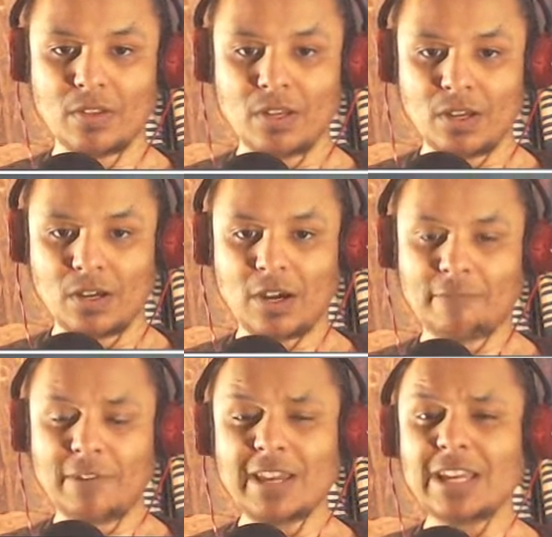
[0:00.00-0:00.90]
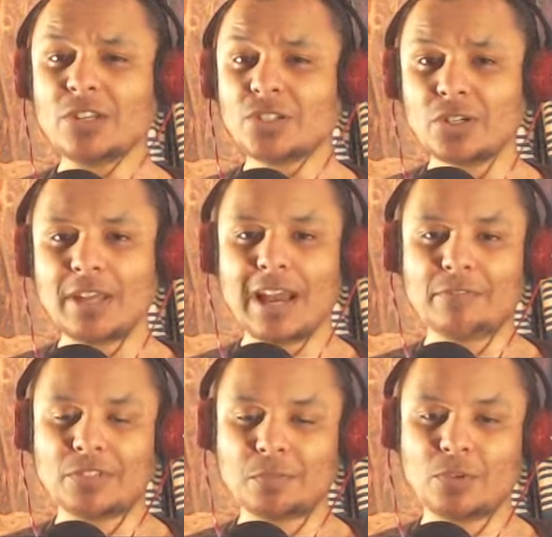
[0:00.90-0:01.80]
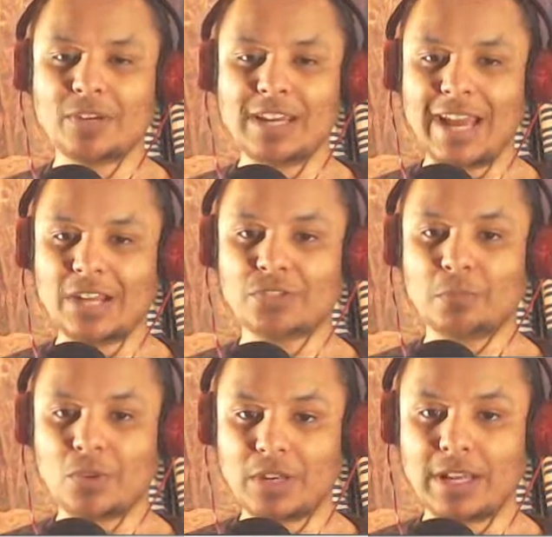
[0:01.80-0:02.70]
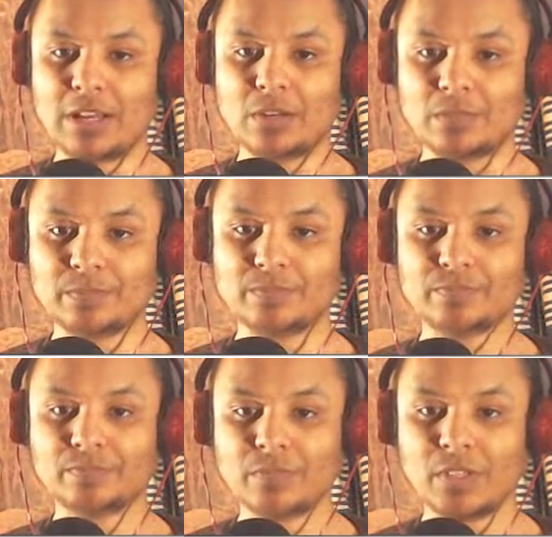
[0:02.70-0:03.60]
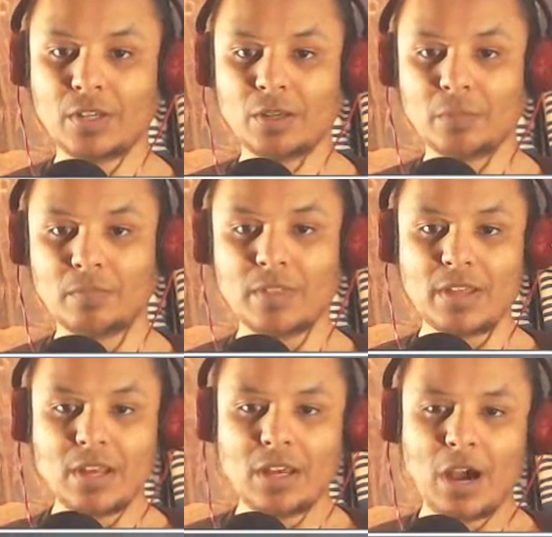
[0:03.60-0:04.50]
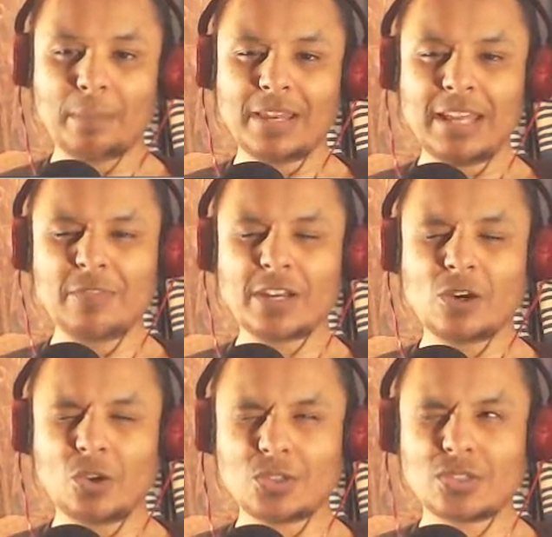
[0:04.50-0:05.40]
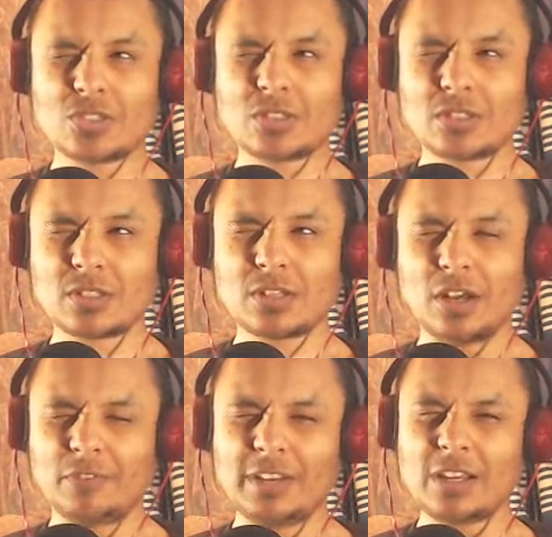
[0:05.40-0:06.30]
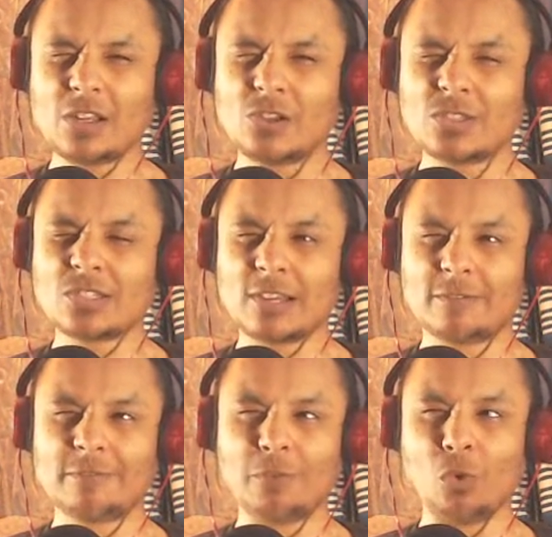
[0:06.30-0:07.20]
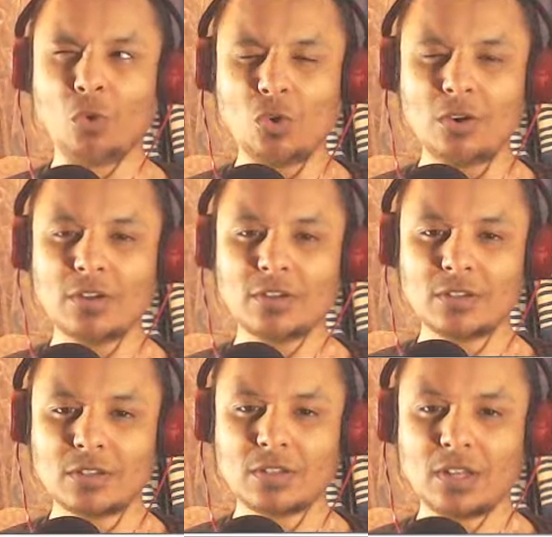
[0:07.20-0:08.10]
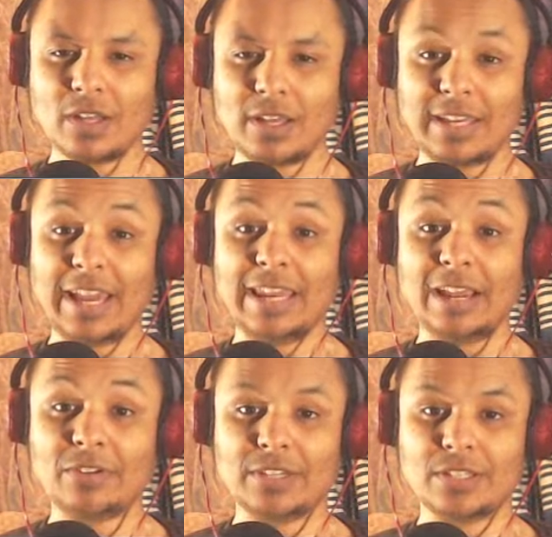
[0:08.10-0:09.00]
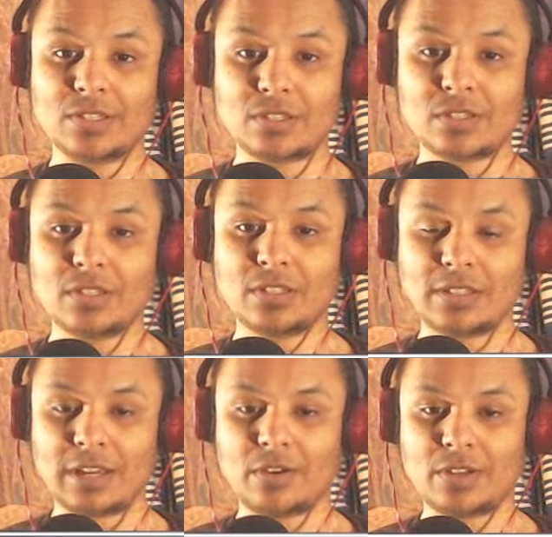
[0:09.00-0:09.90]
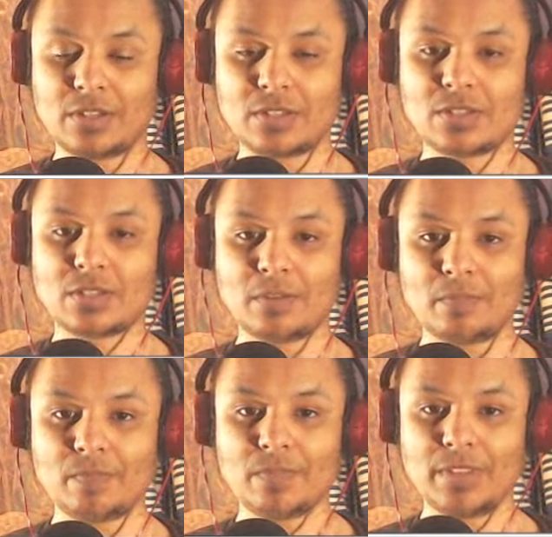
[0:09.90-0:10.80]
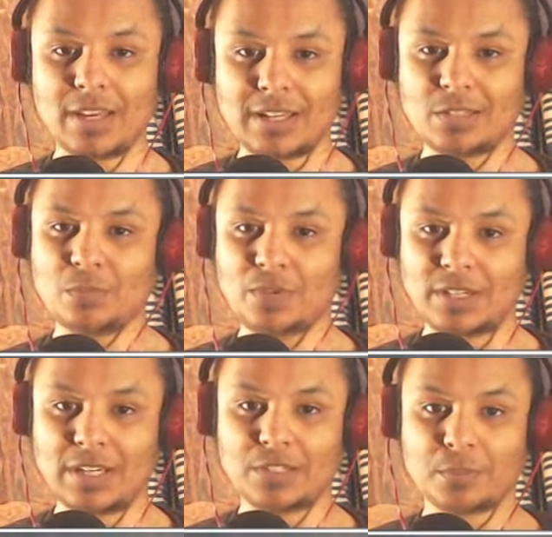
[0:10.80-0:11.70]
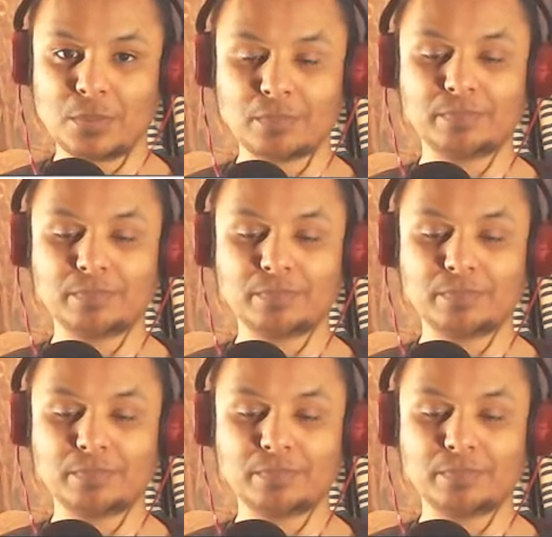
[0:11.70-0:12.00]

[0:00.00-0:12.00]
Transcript: I think he should have his Marine Angemon now. I believe it costs... I think it costs like 4. Yeah, there he is. There he is. Yeah, there's Marine Angemon.